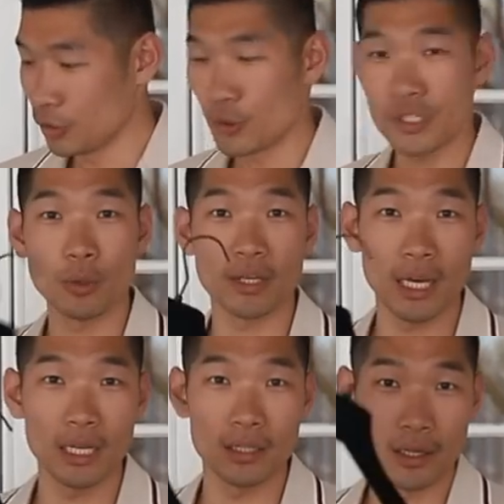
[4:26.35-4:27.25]
You still
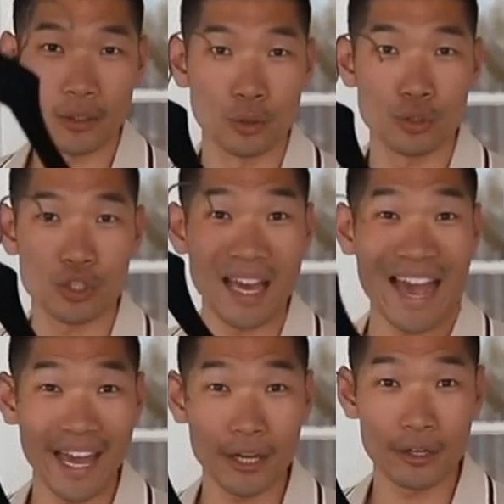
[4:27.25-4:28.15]
get a Gucci
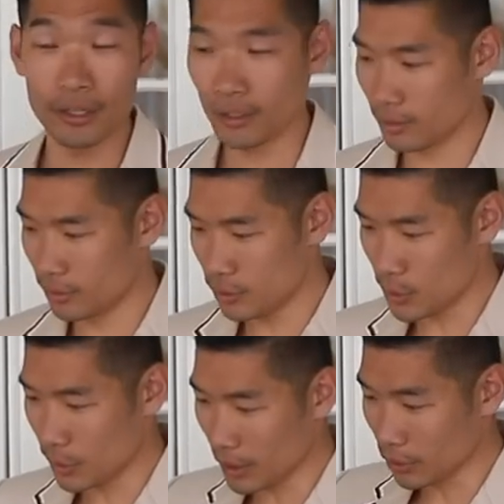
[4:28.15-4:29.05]
hanger, you
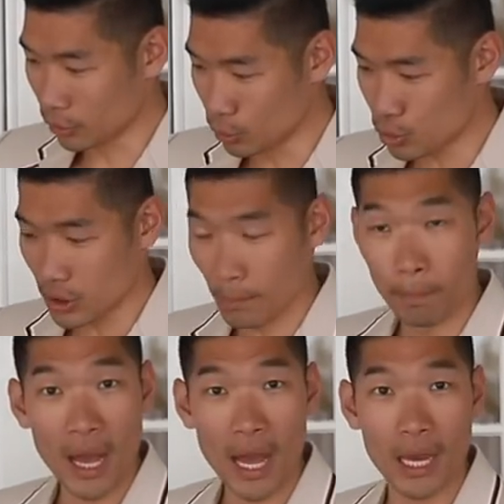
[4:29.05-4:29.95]
still get a Gucci
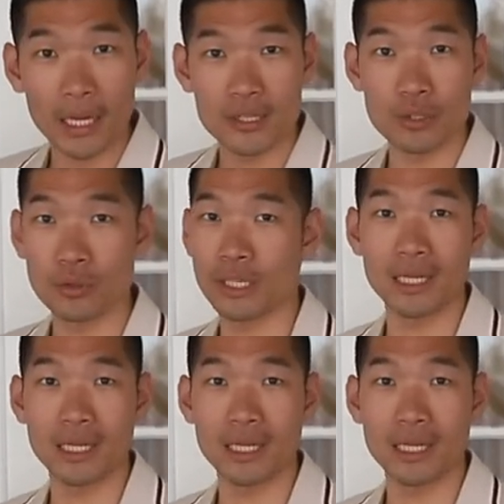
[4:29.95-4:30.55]
bag, so you're